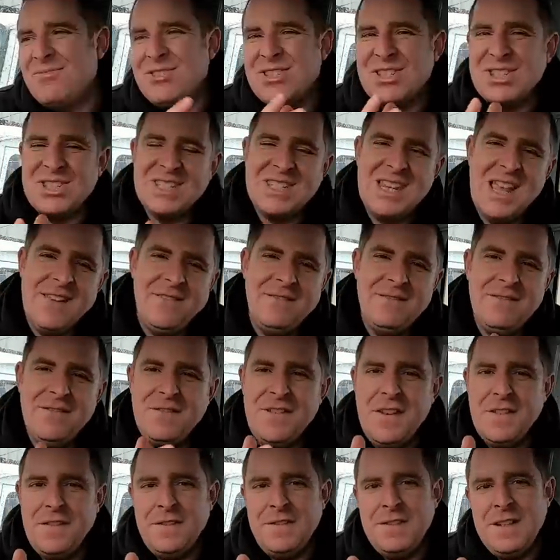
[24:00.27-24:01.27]

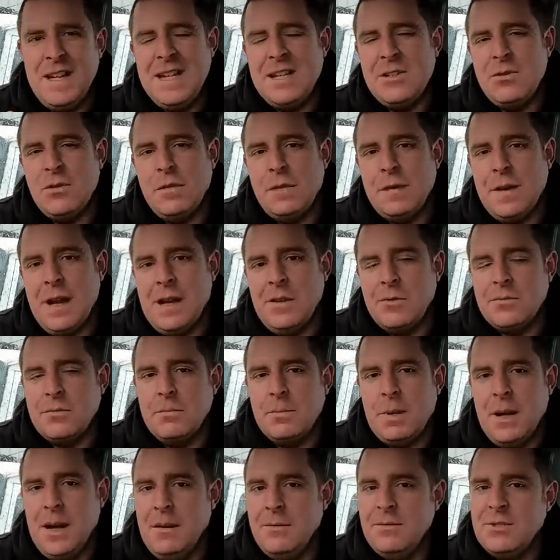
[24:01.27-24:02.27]
£750 to
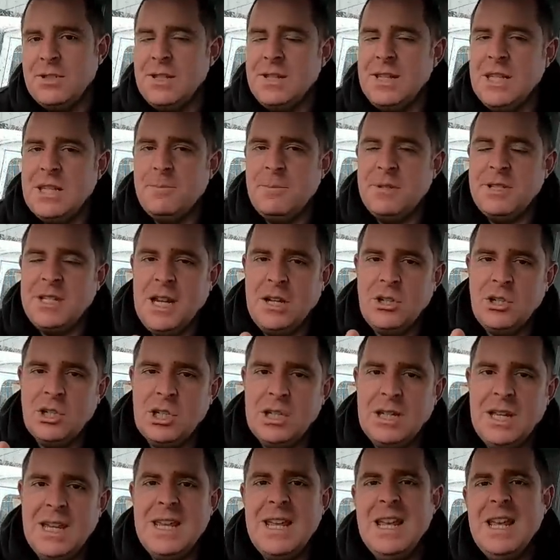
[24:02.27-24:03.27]
£1,000 in this
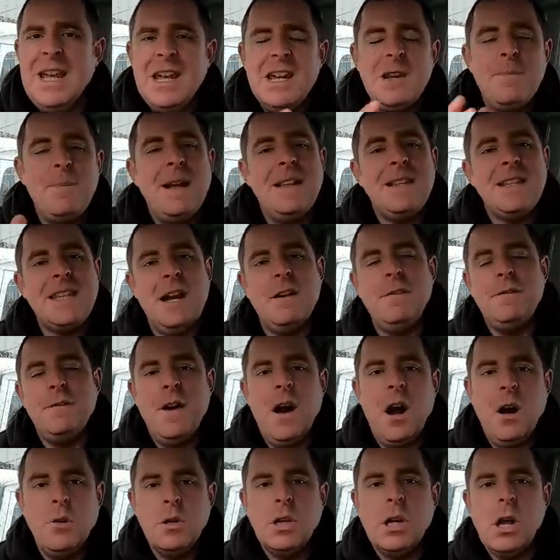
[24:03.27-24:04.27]
potentially. Depends how
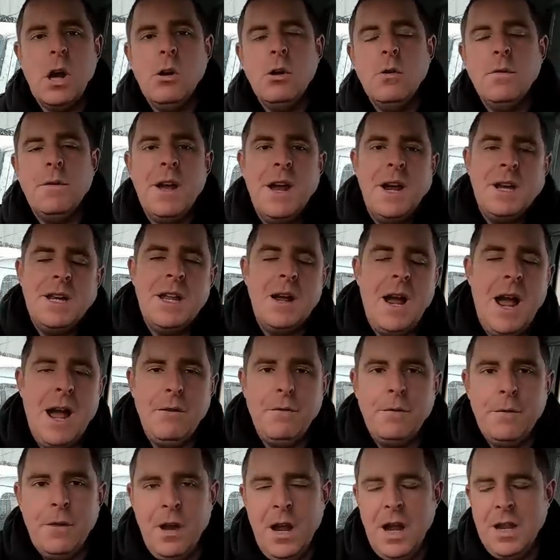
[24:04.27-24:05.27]
far we go with it
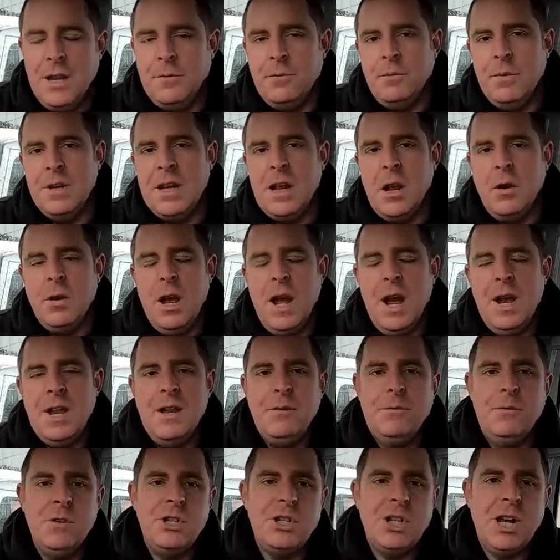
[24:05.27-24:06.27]
and if
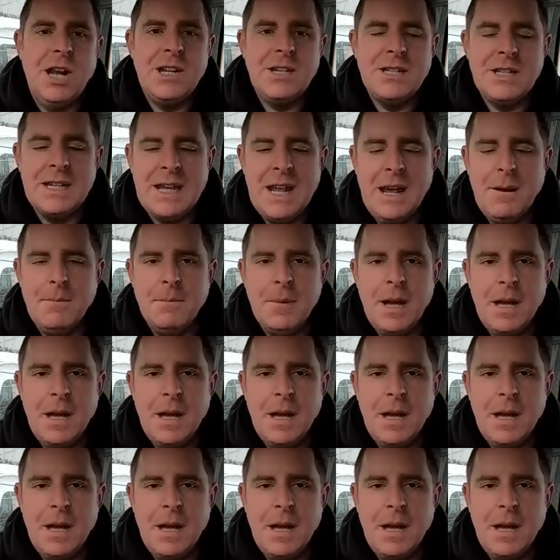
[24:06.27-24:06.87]
we change the cam